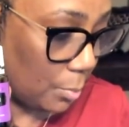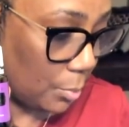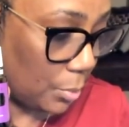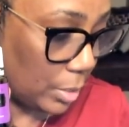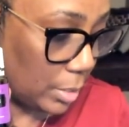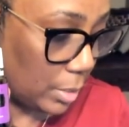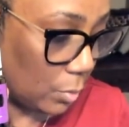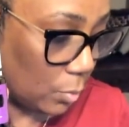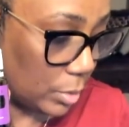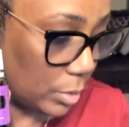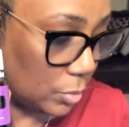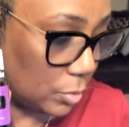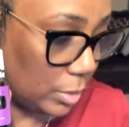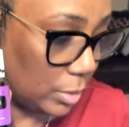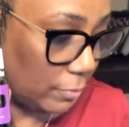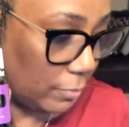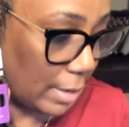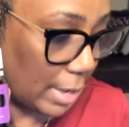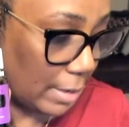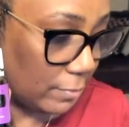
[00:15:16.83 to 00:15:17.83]
putting in
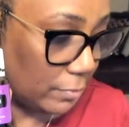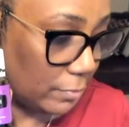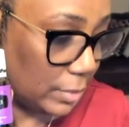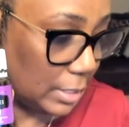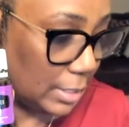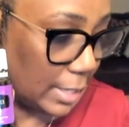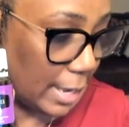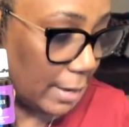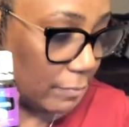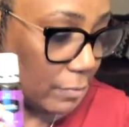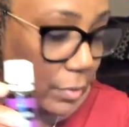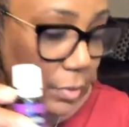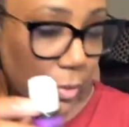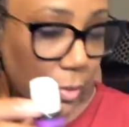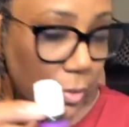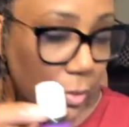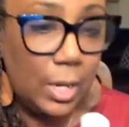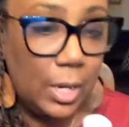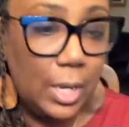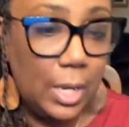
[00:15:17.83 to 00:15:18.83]
125 of the
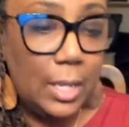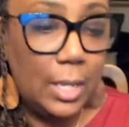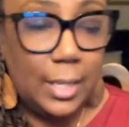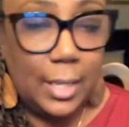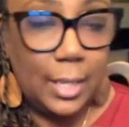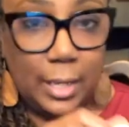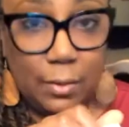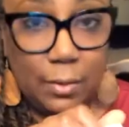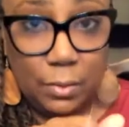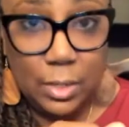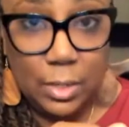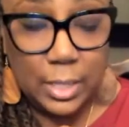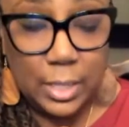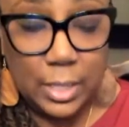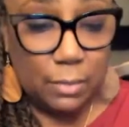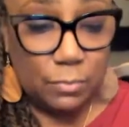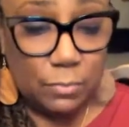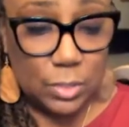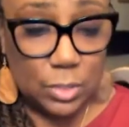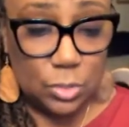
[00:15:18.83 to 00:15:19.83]
lavender. That
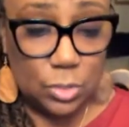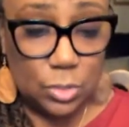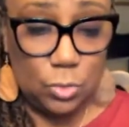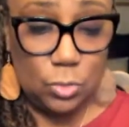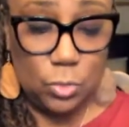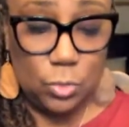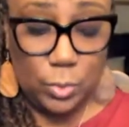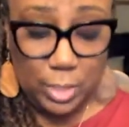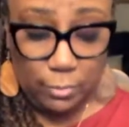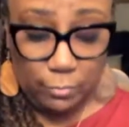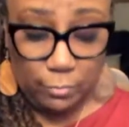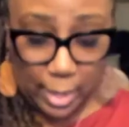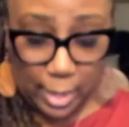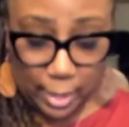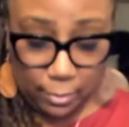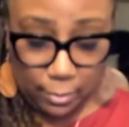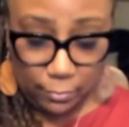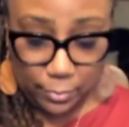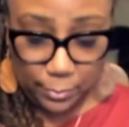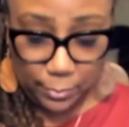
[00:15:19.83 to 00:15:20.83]
gives us
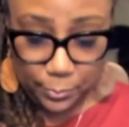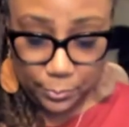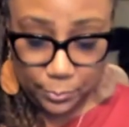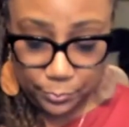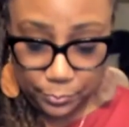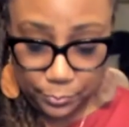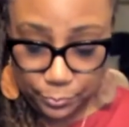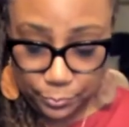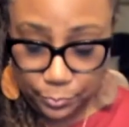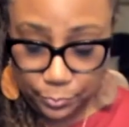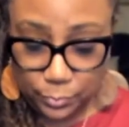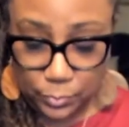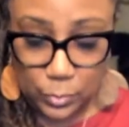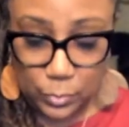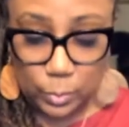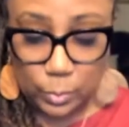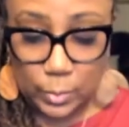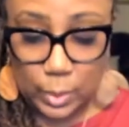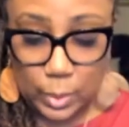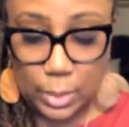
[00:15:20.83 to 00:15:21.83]
225.
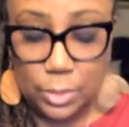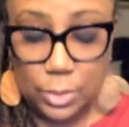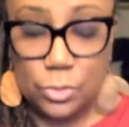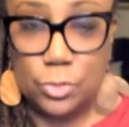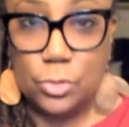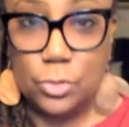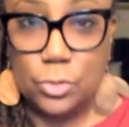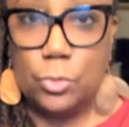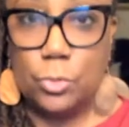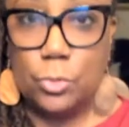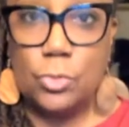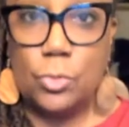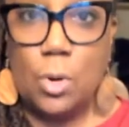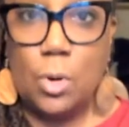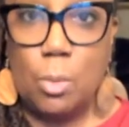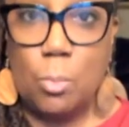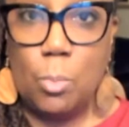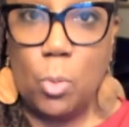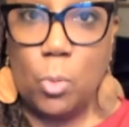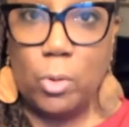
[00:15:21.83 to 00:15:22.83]
These are so
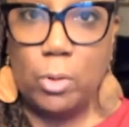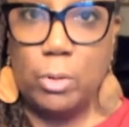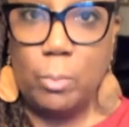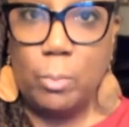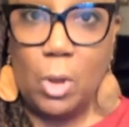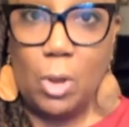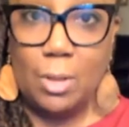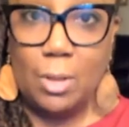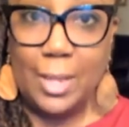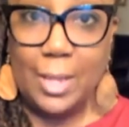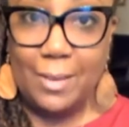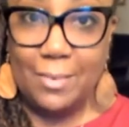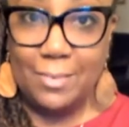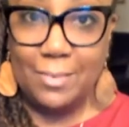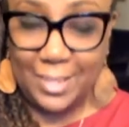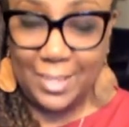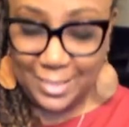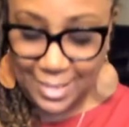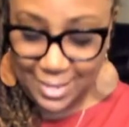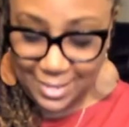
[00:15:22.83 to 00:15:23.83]
strong, pouring them all out
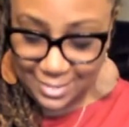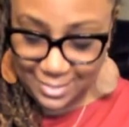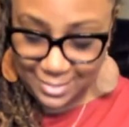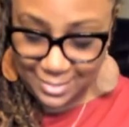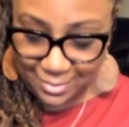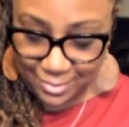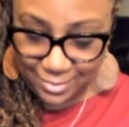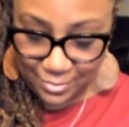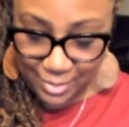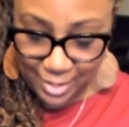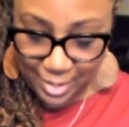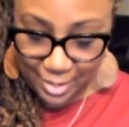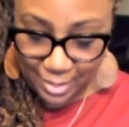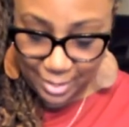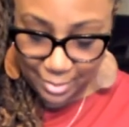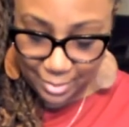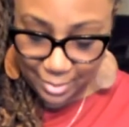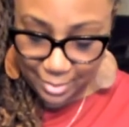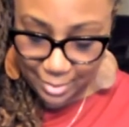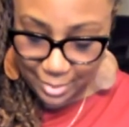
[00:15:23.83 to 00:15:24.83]
like that. So
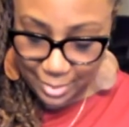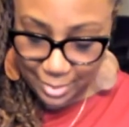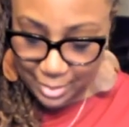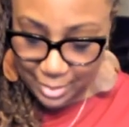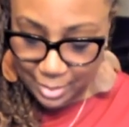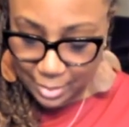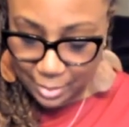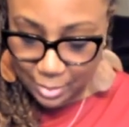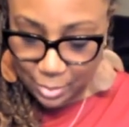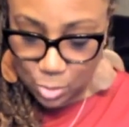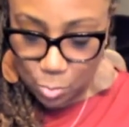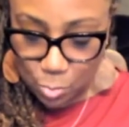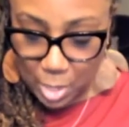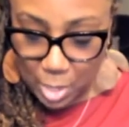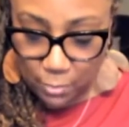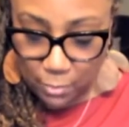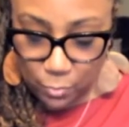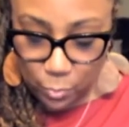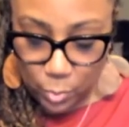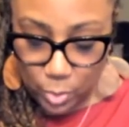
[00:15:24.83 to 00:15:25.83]
you may
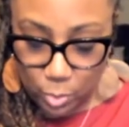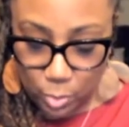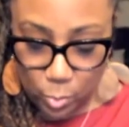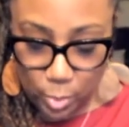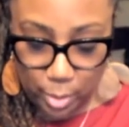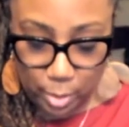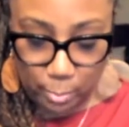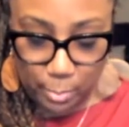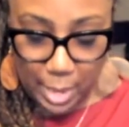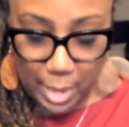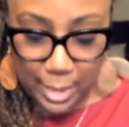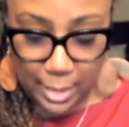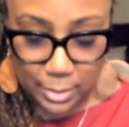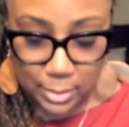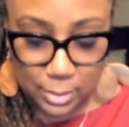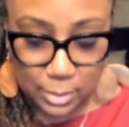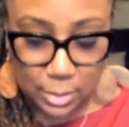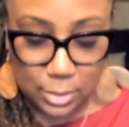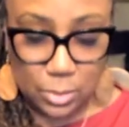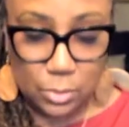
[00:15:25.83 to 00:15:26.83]
even want to wear a
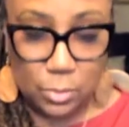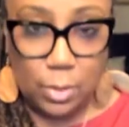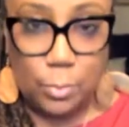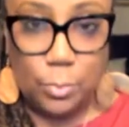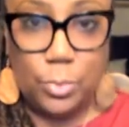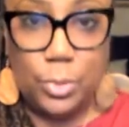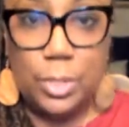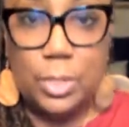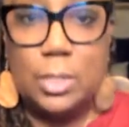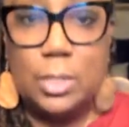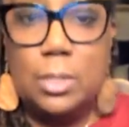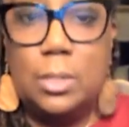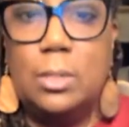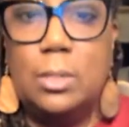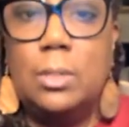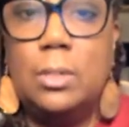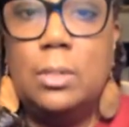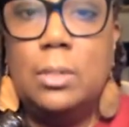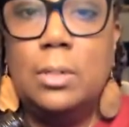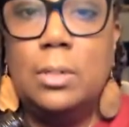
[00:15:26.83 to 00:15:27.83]
mask. So I'm putting,
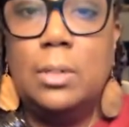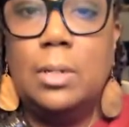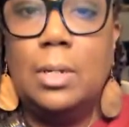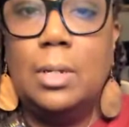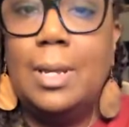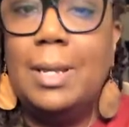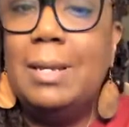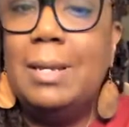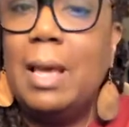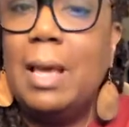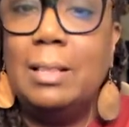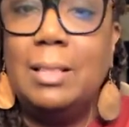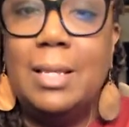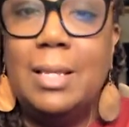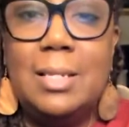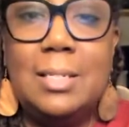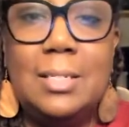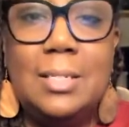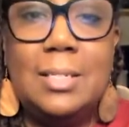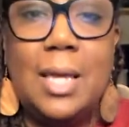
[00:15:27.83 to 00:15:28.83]
and not that
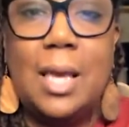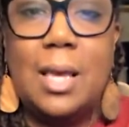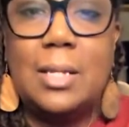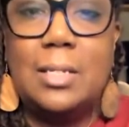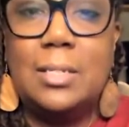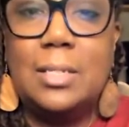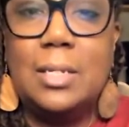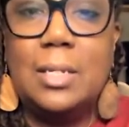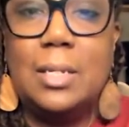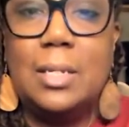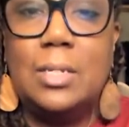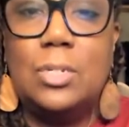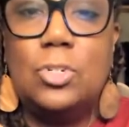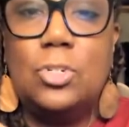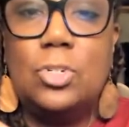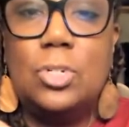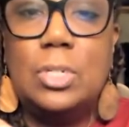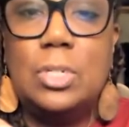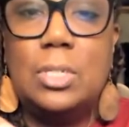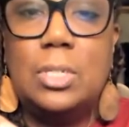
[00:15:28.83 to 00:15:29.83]
it's toxic, it's
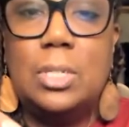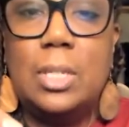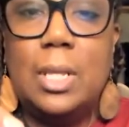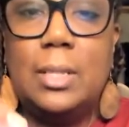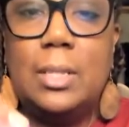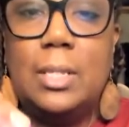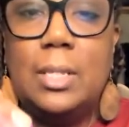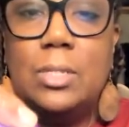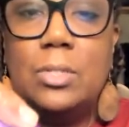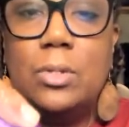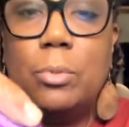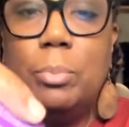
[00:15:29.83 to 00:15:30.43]
just that these are